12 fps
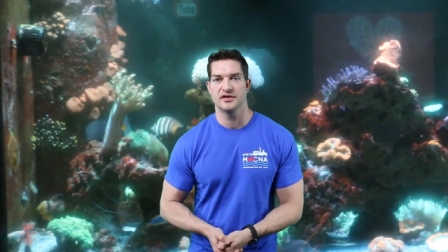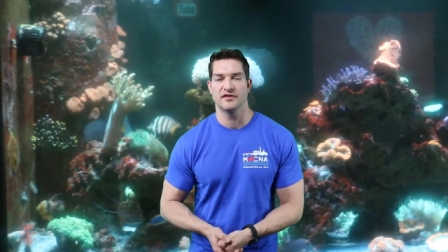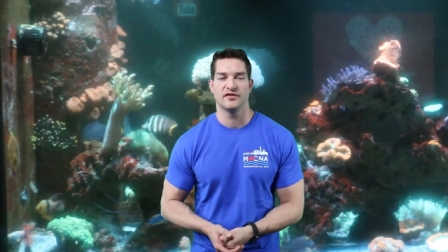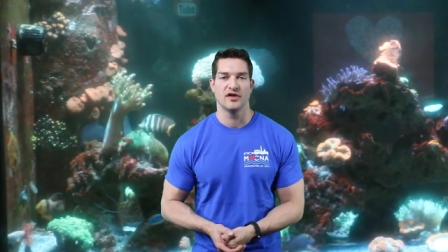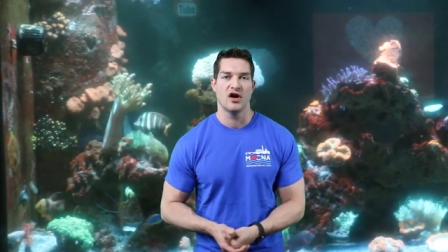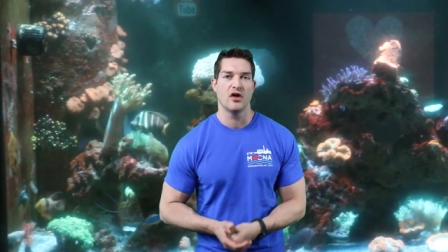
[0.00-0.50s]
and the
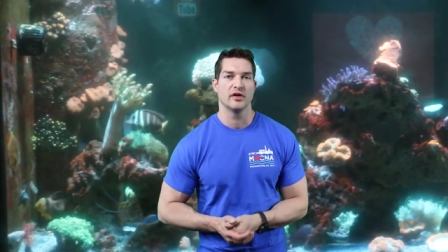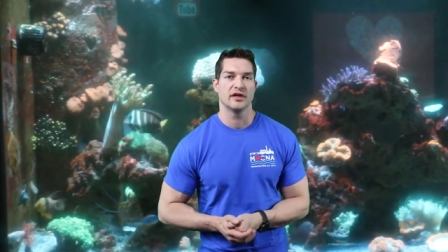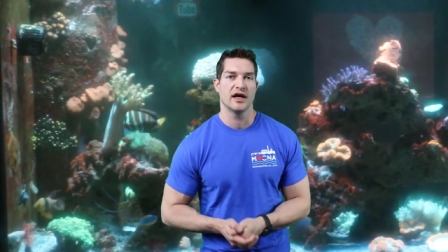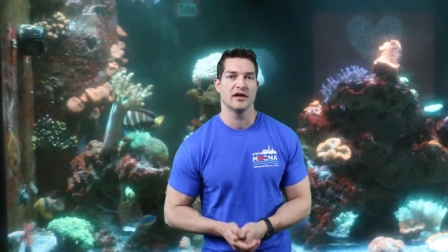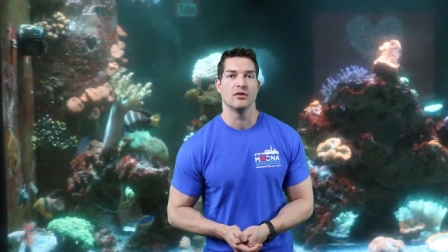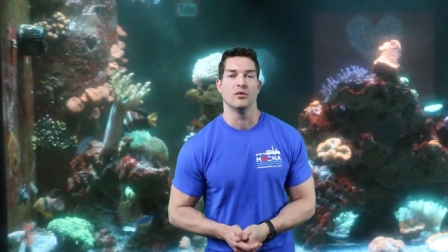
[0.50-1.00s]
flow and
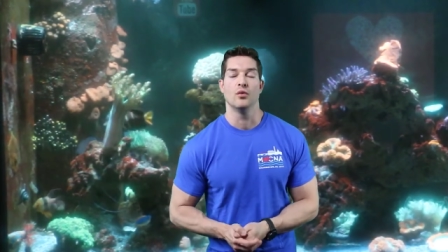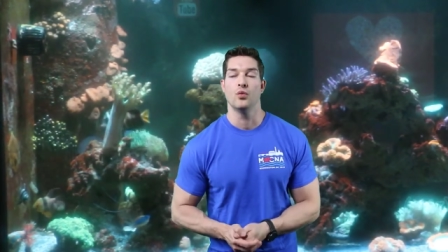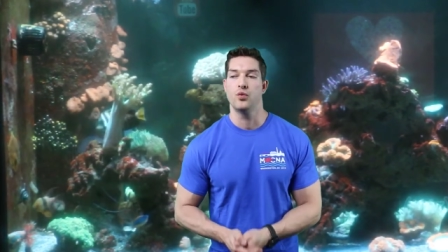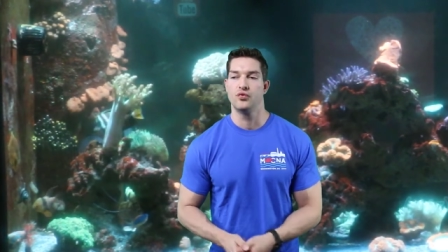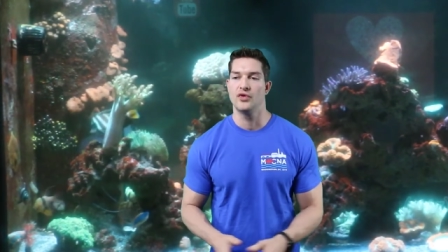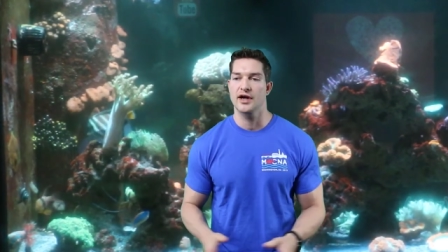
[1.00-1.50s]
kind
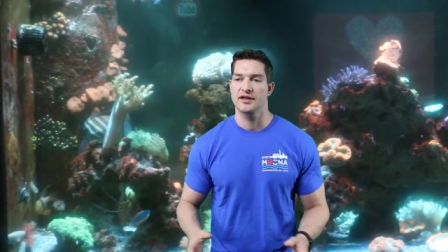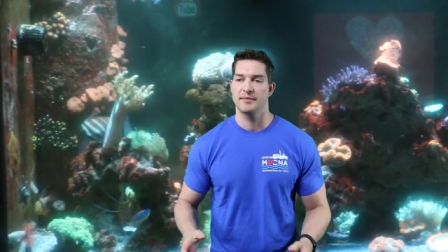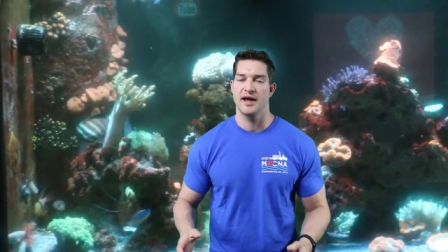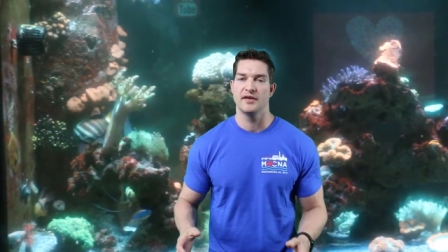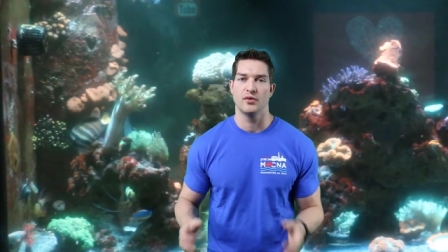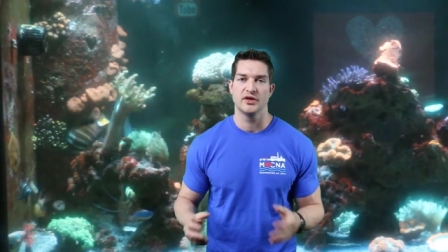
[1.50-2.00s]
of
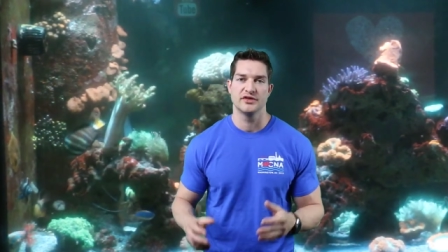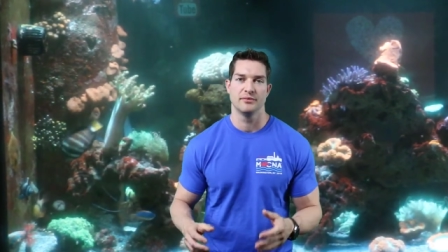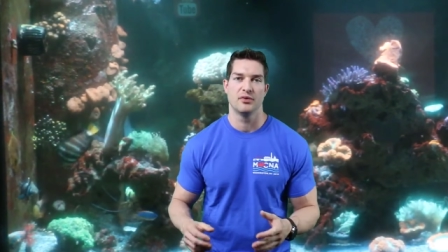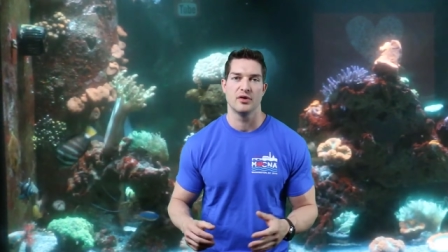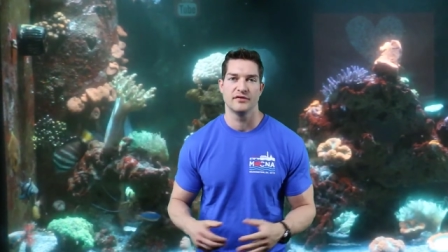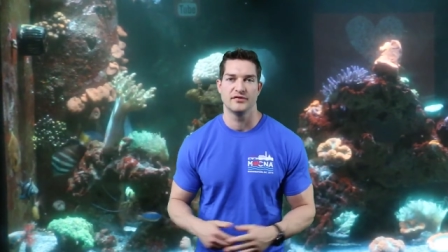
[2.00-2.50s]
recommend what's
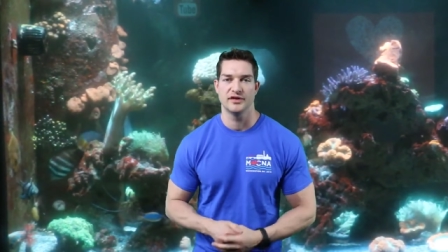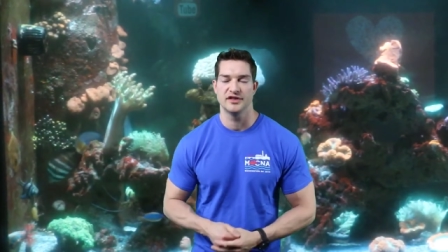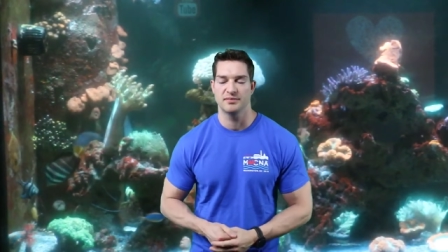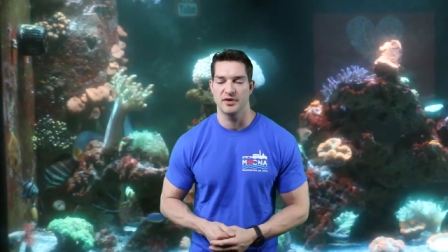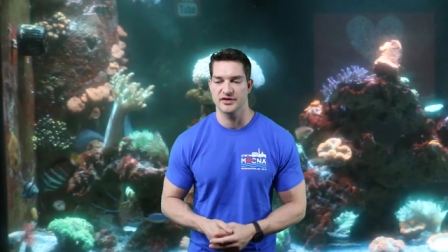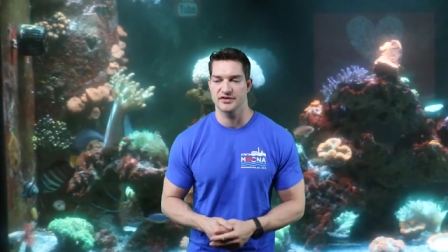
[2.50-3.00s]
important for
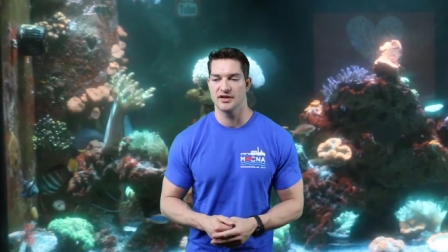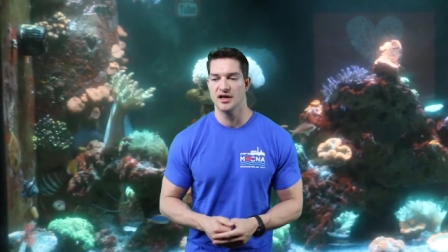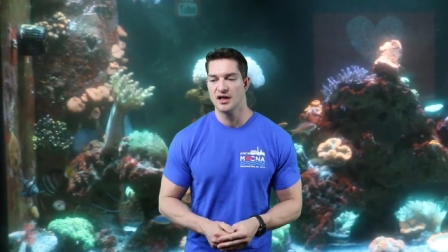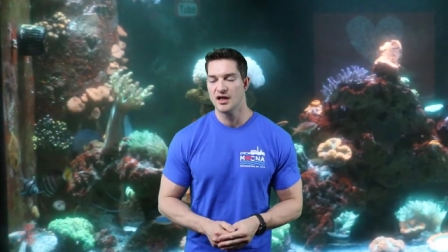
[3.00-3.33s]
each person.